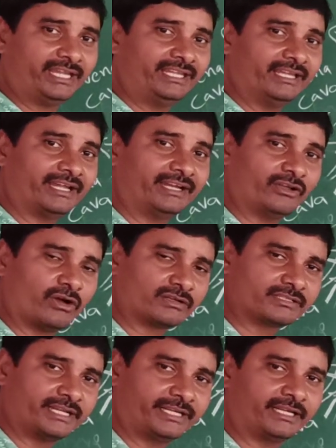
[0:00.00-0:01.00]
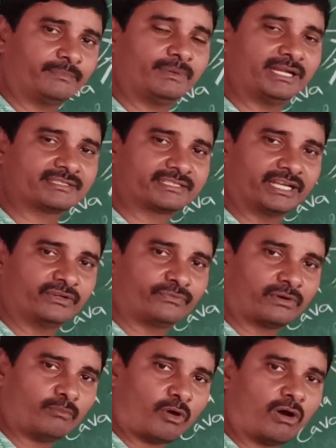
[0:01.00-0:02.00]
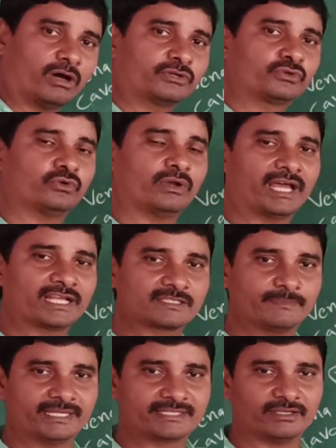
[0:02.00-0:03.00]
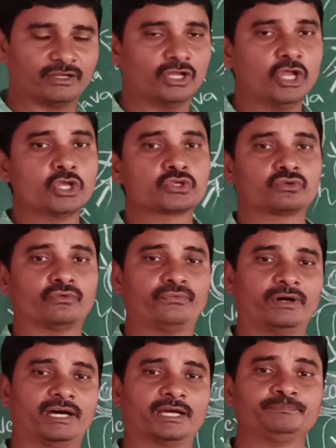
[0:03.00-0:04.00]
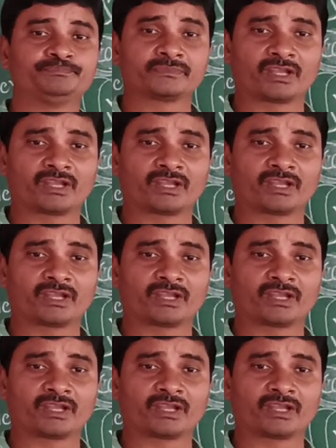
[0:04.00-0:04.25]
here deoxygenated blood sent from heart to lungs means so for